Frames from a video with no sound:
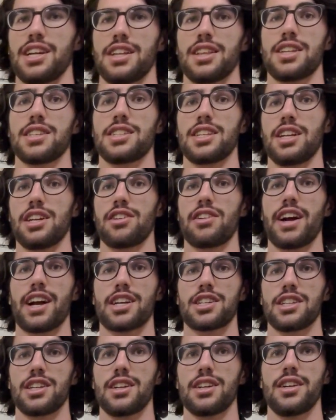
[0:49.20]
in the Z
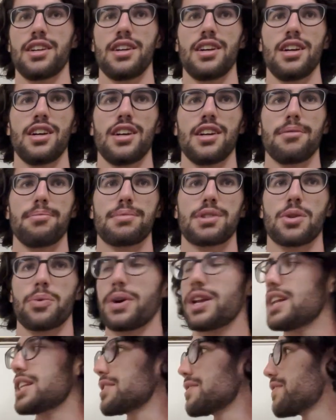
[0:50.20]
direction. So
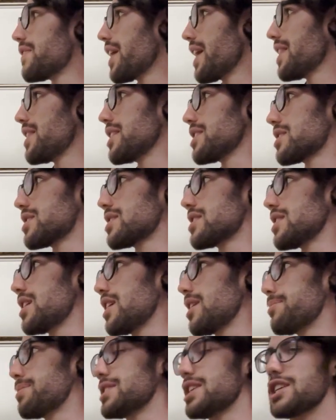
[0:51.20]
we need to find this
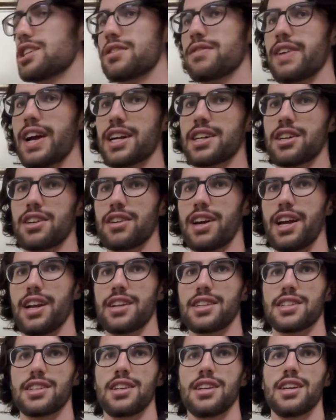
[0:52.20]
uh, position vector, right?
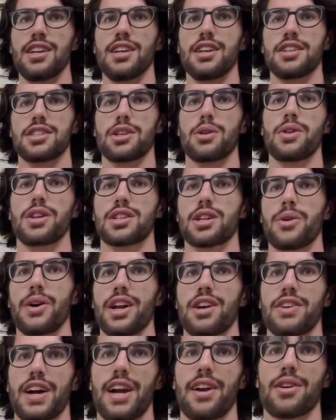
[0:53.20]
So let's go ahead
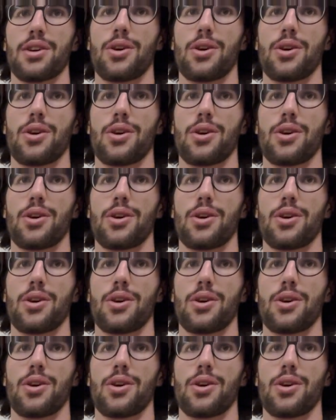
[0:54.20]
and write our